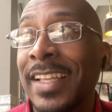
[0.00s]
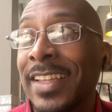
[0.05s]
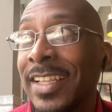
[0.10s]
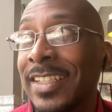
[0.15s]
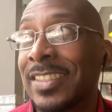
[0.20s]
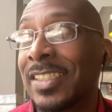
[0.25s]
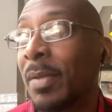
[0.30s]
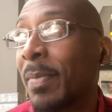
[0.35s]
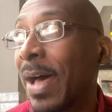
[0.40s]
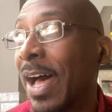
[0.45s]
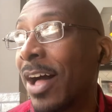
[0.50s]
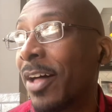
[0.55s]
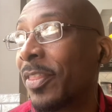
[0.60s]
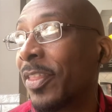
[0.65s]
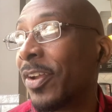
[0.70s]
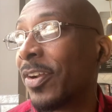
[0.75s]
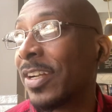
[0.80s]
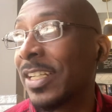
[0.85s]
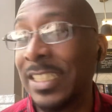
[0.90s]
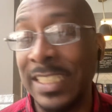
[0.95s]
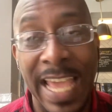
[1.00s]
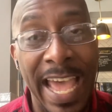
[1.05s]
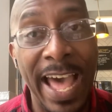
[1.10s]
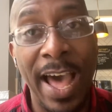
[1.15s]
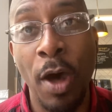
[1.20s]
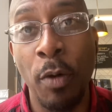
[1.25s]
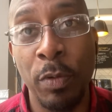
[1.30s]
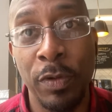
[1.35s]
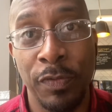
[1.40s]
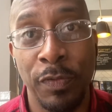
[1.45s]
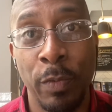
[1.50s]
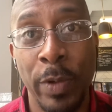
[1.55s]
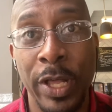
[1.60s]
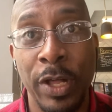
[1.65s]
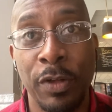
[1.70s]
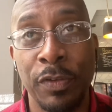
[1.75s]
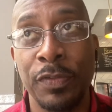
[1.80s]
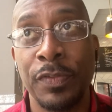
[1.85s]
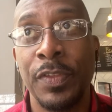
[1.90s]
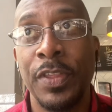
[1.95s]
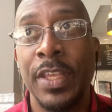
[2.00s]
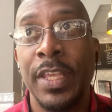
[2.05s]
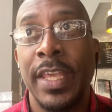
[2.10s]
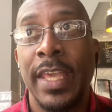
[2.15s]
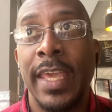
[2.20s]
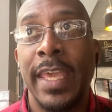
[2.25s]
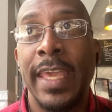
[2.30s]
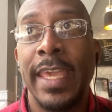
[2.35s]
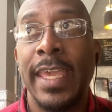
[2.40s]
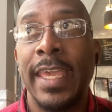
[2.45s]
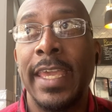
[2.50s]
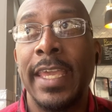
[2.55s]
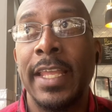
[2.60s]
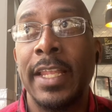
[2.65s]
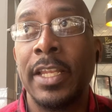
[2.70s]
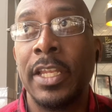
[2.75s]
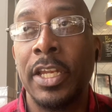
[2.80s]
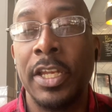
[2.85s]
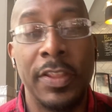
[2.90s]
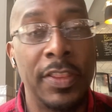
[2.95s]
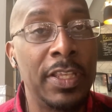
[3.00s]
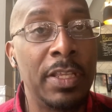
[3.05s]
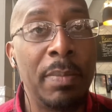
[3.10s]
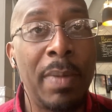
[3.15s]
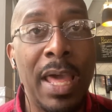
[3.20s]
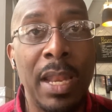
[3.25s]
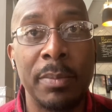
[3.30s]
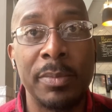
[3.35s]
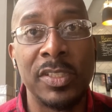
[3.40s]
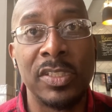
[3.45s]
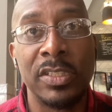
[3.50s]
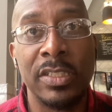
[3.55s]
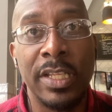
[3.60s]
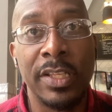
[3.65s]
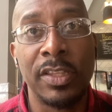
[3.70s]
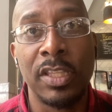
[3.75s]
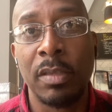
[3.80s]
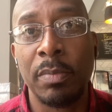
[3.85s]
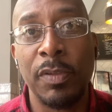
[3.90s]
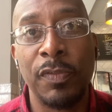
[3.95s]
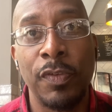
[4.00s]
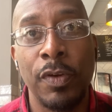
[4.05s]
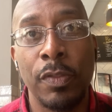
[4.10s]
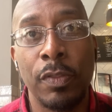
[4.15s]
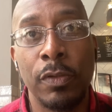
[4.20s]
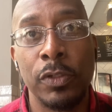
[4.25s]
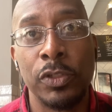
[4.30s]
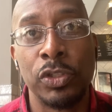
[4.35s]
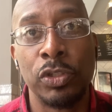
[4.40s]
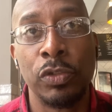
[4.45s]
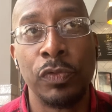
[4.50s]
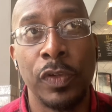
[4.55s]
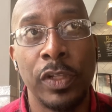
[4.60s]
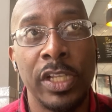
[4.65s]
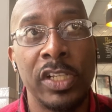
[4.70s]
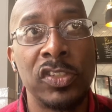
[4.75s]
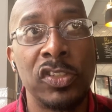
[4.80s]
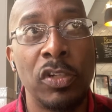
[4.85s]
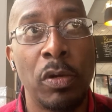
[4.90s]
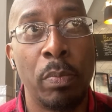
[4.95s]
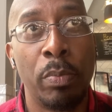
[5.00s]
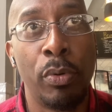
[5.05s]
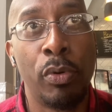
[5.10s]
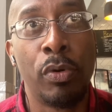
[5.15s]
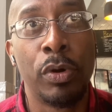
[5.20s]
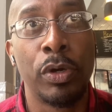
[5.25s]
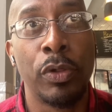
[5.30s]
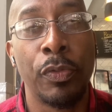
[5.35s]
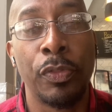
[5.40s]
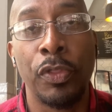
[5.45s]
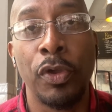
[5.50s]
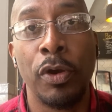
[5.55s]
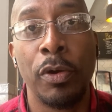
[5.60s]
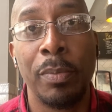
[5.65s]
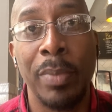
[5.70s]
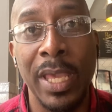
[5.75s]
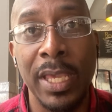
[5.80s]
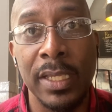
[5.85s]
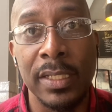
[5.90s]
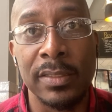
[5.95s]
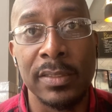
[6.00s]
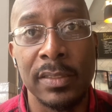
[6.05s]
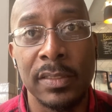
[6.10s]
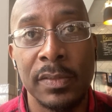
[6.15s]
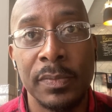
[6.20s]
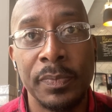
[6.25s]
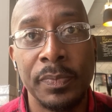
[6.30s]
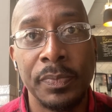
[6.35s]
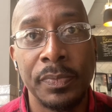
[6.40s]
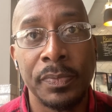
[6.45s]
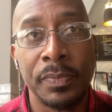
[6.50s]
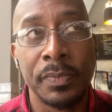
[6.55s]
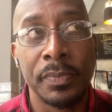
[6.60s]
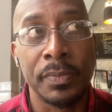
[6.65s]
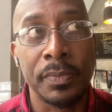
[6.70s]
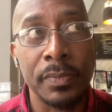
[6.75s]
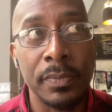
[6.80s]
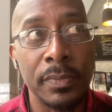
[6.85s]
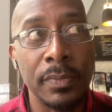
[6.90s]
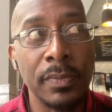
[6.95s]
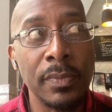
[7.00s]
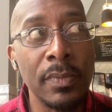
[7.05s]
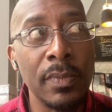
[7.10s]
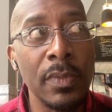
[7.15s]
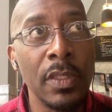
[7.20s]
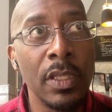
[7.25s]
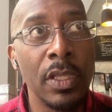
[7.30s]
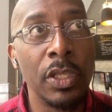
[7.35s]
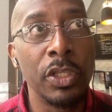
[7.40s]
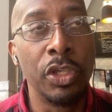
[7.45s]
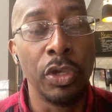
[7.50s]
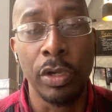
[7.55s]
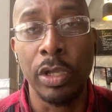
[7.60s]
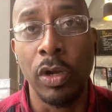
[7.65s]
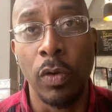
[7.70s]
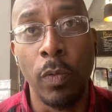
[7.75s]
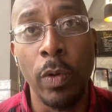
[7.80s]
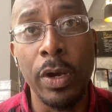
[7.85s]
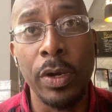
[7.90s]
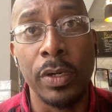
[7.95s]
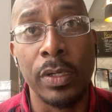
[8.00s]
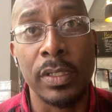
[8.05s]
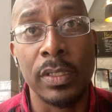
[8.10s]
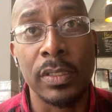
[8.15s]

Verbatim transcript: that somehow they're endowed with wealth. And, and, the thing about them is nothing can be further the truth. Unless you're born on third base, you're going to work.